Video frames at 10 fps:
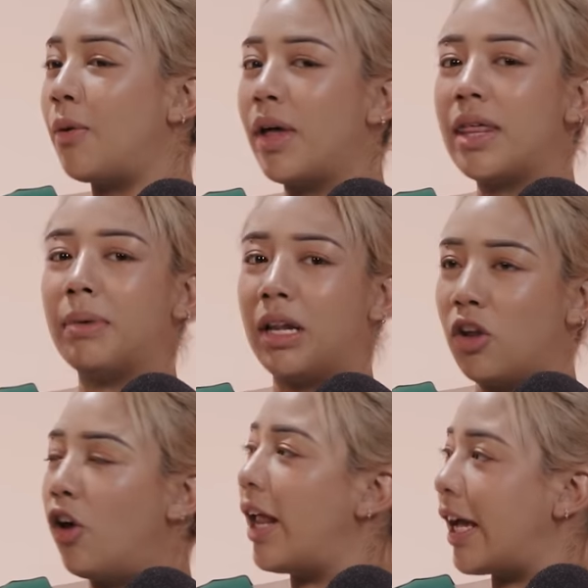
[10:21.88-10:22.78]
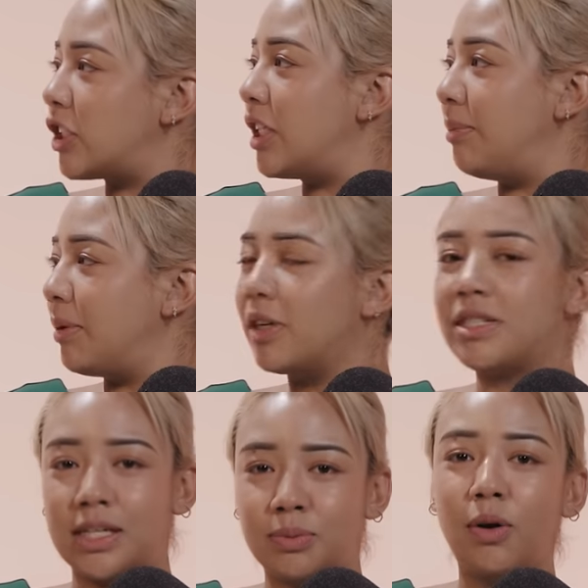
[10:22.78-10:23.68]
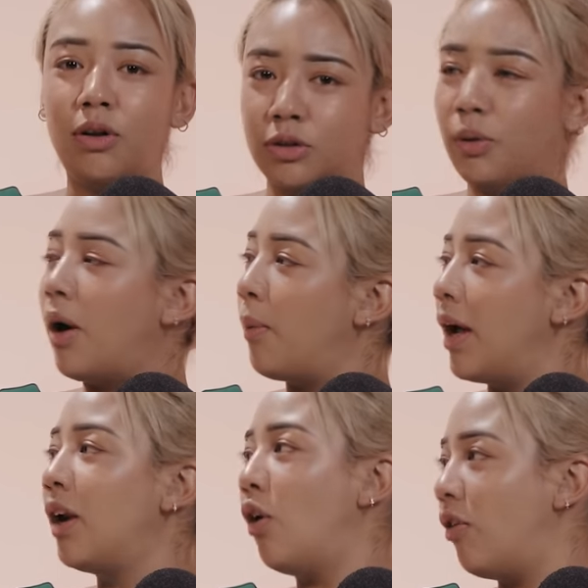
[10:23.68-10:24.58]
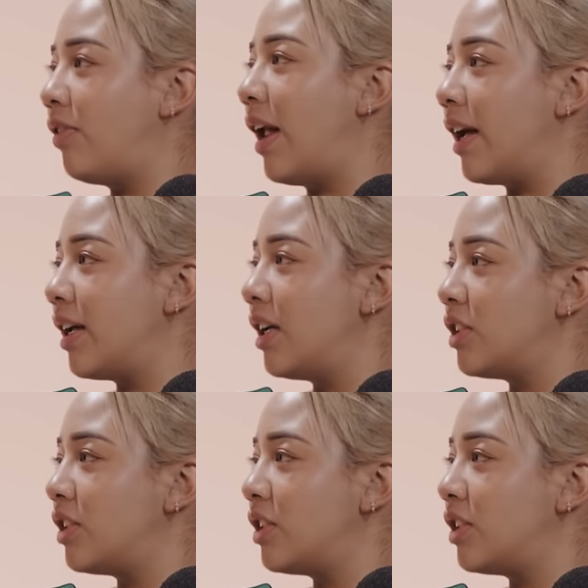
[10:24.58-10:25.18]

I wear them a lot actually because as we all know, I wear a lot of like